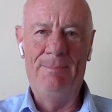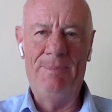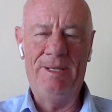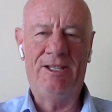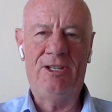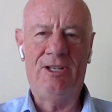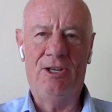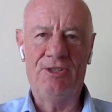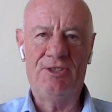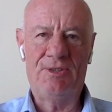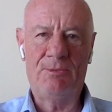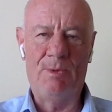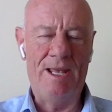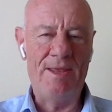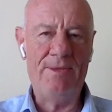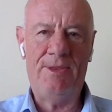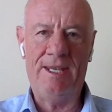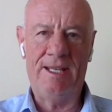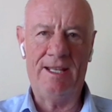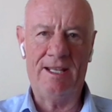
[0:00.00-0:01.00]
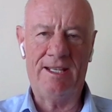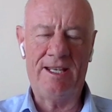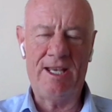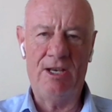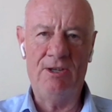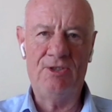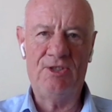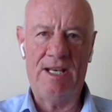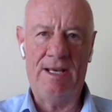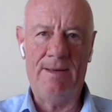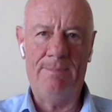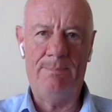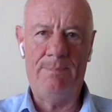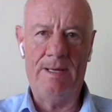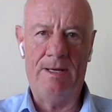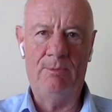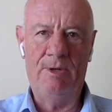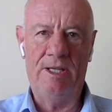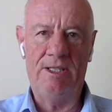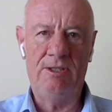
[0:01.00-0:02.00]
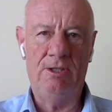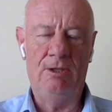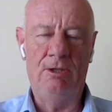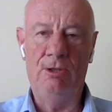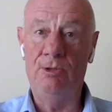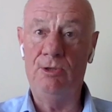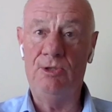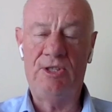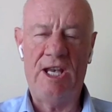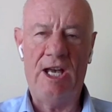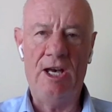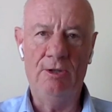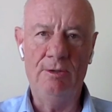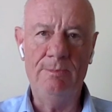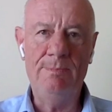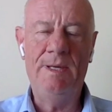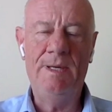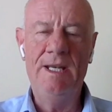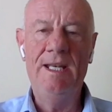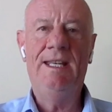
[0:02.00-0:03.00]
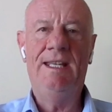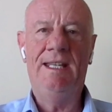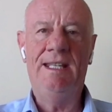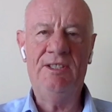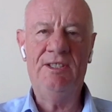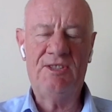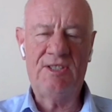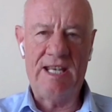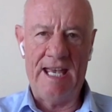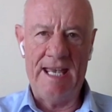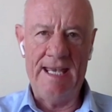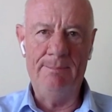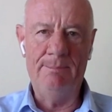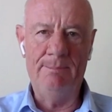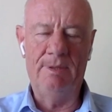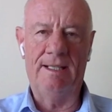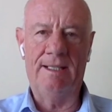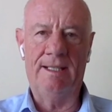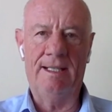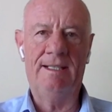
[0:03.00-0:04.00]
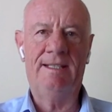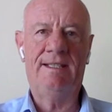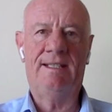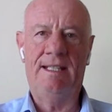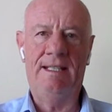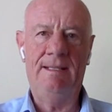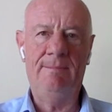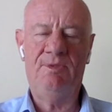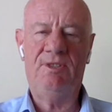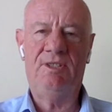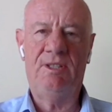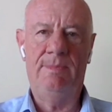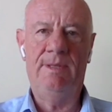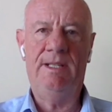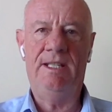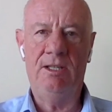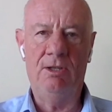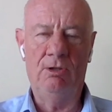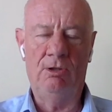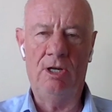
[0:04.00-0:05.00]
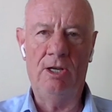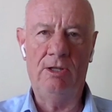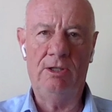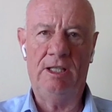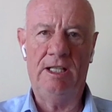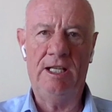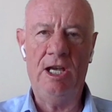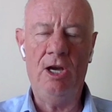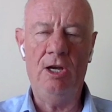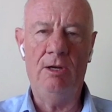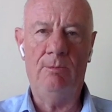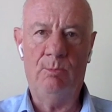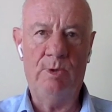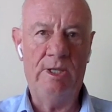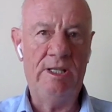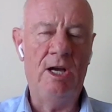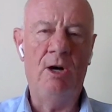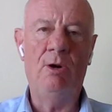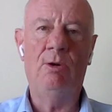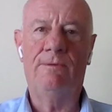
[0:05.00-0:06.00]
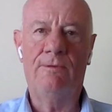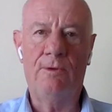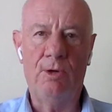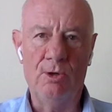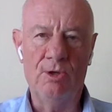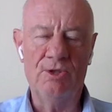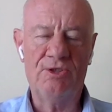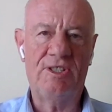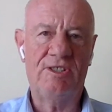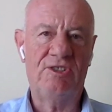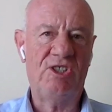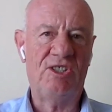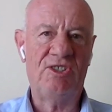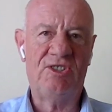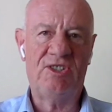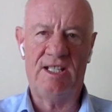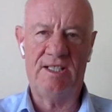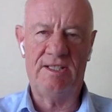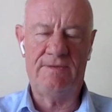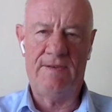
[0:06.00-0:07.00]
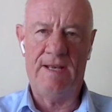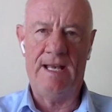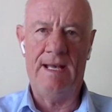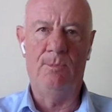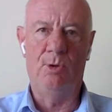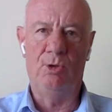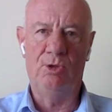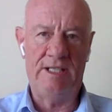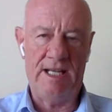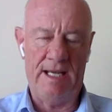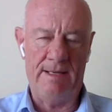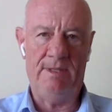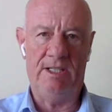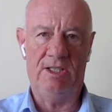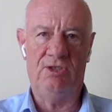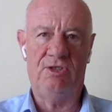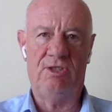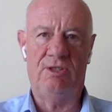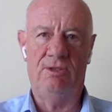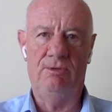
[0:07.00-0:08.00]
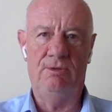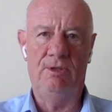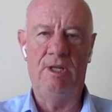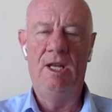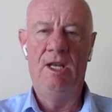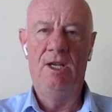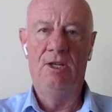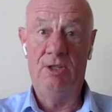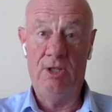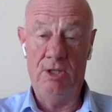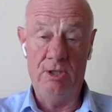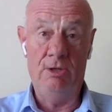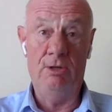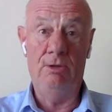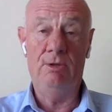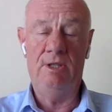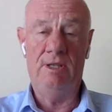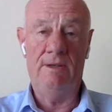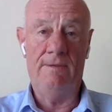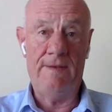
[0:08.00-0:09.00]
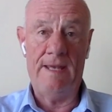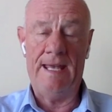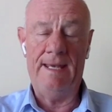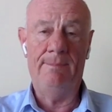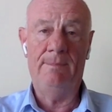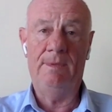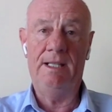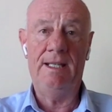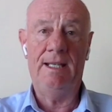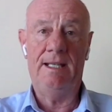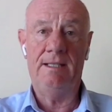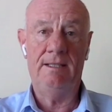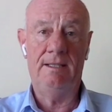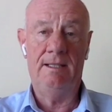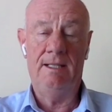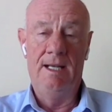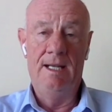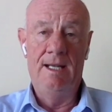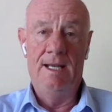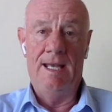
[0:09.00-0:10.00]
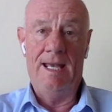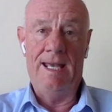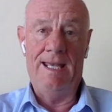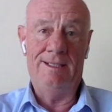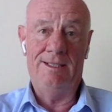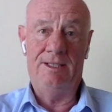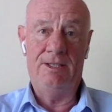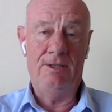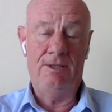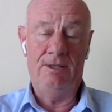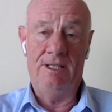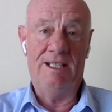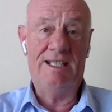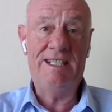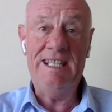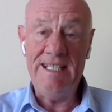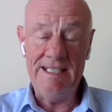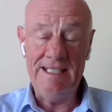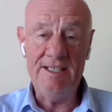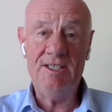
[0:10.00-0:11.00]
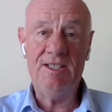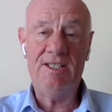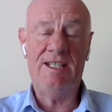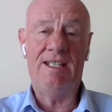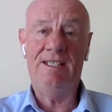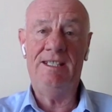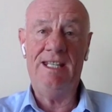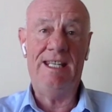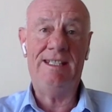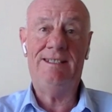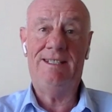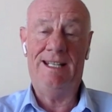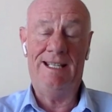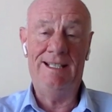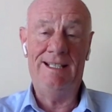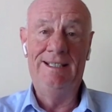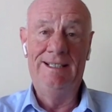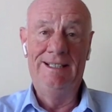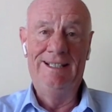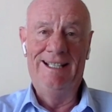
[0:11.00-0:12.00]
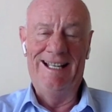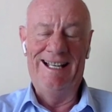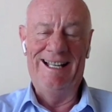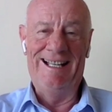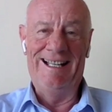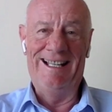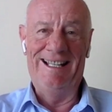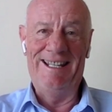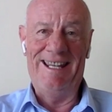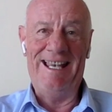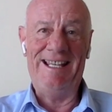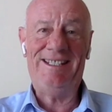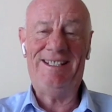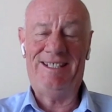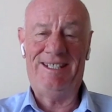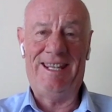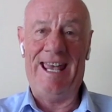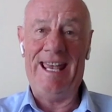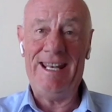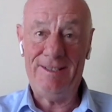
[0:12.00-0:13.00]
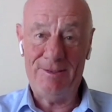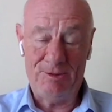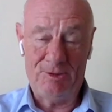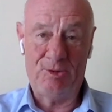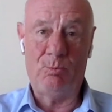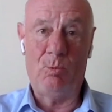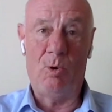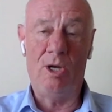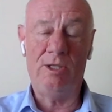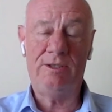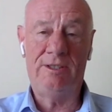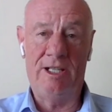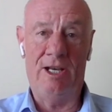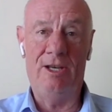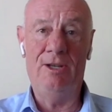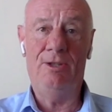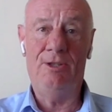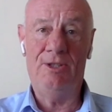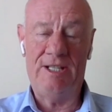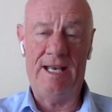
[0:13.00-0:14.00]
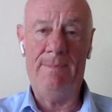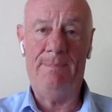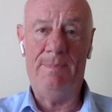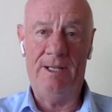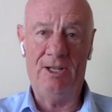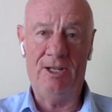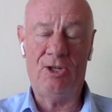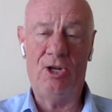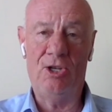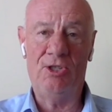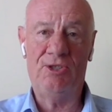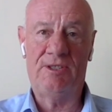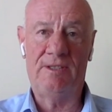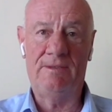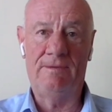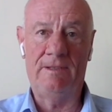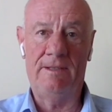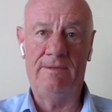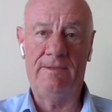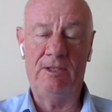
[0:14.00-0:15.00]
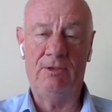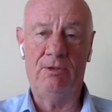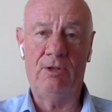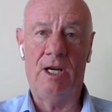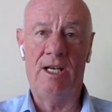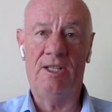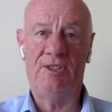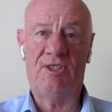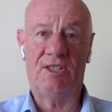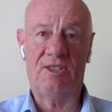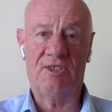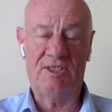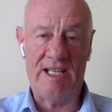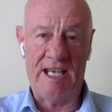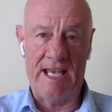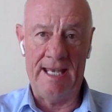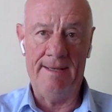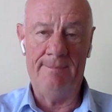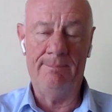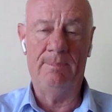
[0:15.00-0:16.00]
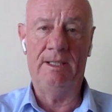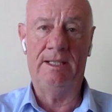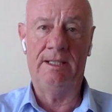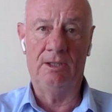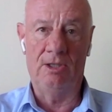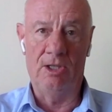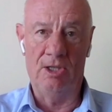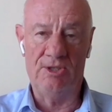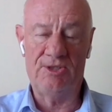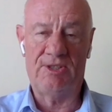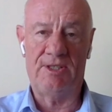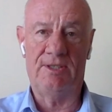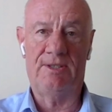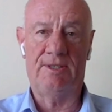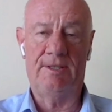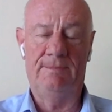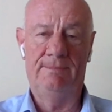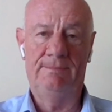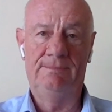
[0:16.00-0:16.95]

Because the one thing that goes up uh, when you lose hope is gambling. It seems to be your only hope. We know, of course, it just does far more damage to, to you, your family, and, and to your kids. And yet, uh, uh, that's, that's what goes up in a cost of living crisis gambling losses.